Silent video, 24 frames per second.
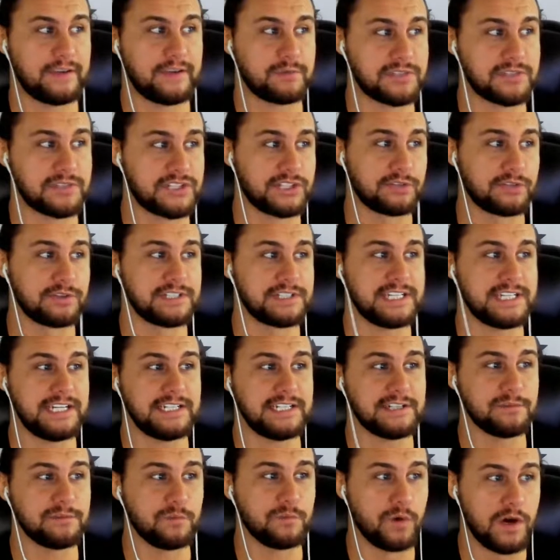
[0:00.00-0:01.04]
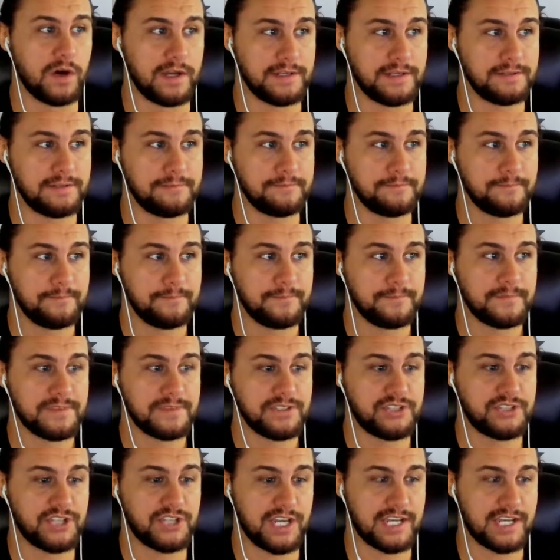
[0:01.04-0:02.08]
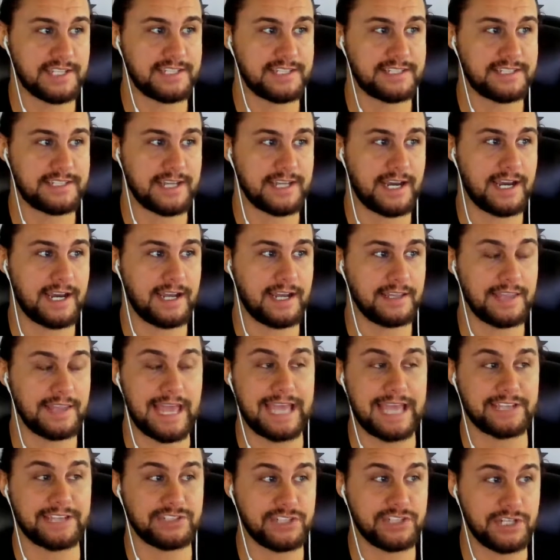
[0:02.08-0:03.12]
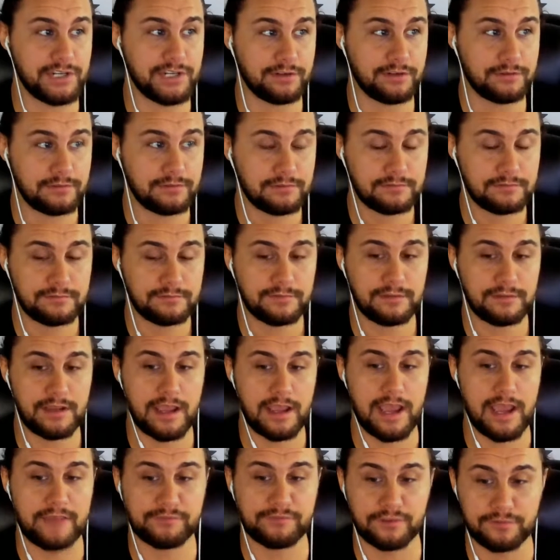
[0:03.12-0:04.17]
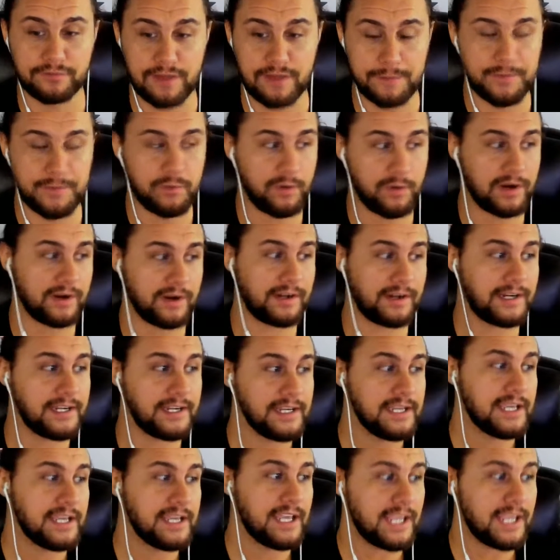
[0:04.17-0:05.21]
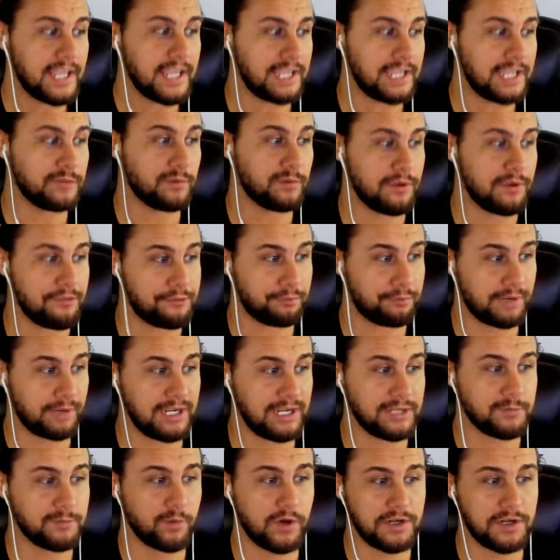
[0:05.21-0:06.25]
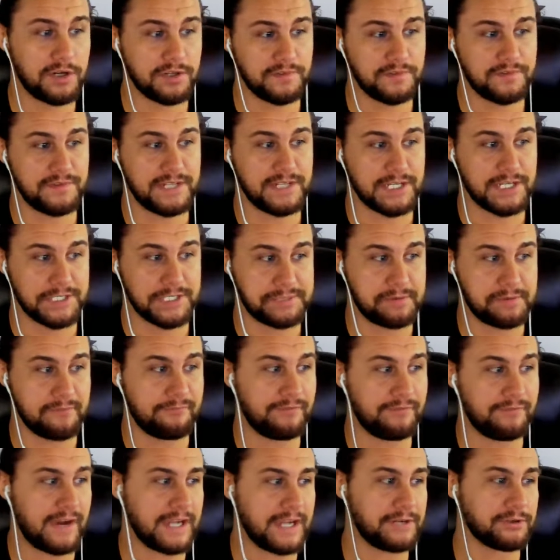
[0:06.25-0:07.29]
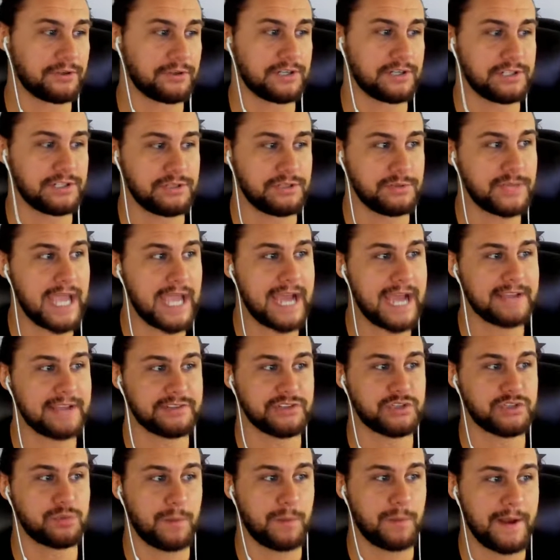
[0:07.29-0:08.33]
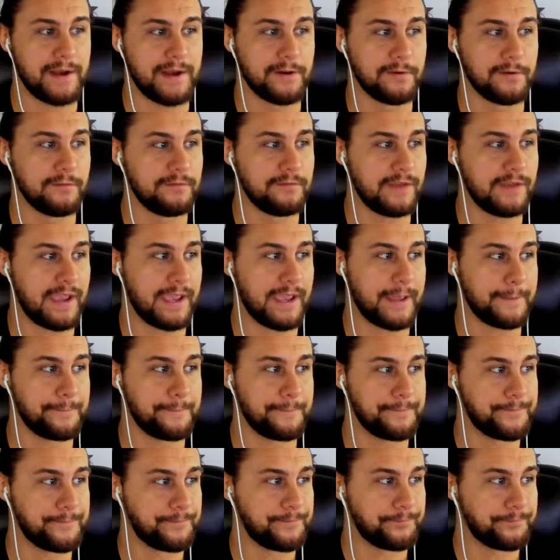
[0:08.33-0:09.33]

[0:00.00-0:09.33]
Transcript: was 13-1 just last year after February. He had went 3-1 on The Ultimate Fighter in 2012. And